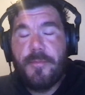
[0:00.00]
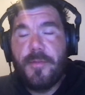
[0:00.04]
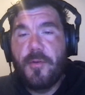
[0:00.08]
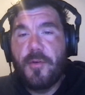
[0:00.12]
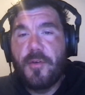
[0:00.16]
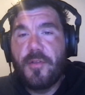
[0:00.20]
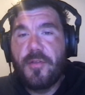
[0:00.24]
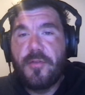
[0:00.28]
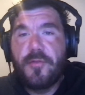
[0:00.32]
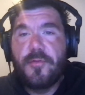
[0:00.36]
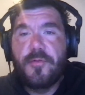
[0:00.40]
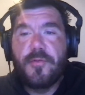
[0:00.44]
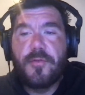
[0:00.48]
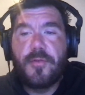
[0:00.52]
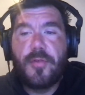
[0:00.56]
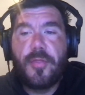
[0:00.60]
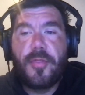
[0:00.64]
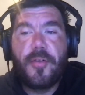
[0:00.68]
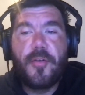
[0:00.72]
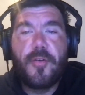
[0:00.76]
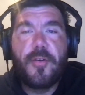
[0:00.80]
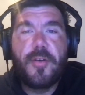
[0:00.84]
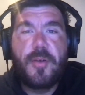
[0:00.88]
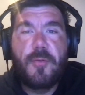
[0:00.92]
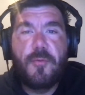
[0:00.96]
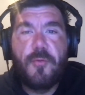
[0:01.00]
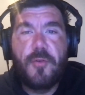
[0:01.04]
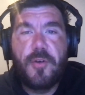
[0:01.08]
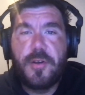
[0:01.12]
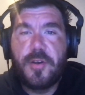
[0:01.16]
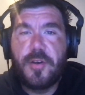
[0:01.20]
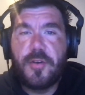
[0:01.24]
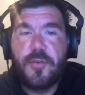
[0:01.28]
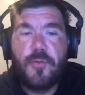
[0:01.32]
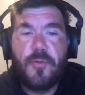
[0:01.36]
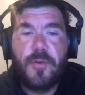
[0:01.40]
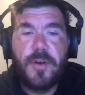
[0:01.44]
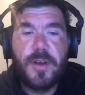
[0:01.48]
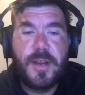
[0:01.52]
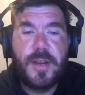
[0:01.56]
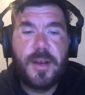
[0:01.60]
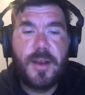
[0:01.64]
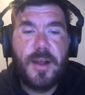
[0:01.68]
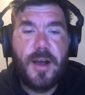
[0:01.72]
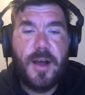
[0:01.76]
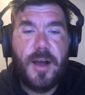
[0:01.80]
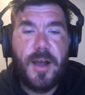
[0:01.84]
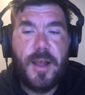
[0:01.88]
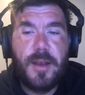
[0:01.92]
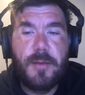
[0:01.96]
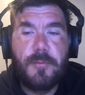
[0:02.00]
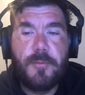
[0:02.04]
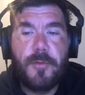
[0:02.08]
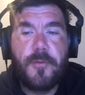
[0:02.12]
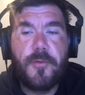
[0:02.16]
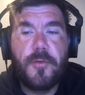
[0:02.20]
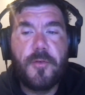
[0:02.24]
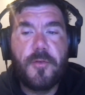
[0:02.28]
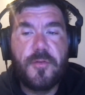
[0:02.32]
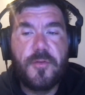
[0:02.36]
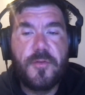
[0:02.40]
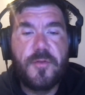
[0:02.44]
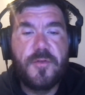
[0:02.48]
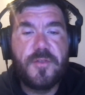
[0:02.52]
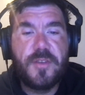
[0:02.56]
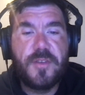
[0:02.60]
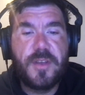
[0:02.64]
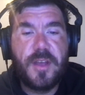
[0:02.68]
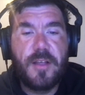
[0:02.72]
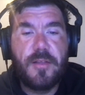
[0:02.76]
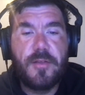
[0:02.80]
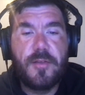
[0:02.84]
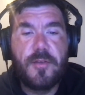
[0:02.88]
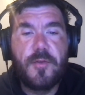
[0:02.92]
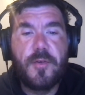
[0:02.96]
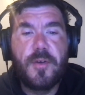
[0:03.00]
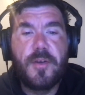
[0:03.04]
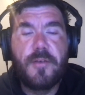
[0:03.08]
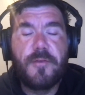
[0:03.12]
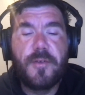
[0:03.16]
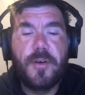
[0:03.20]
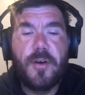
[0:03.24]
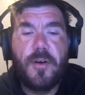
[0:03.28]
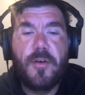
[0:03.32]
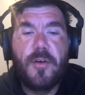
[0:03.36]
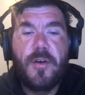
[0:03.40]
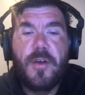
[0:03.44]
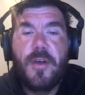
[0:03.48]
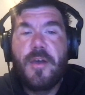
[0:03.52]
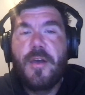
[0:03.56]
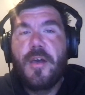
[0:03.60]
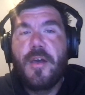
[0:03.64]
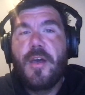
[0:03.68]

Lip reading: They would lose 31-29 before losing at Louisville.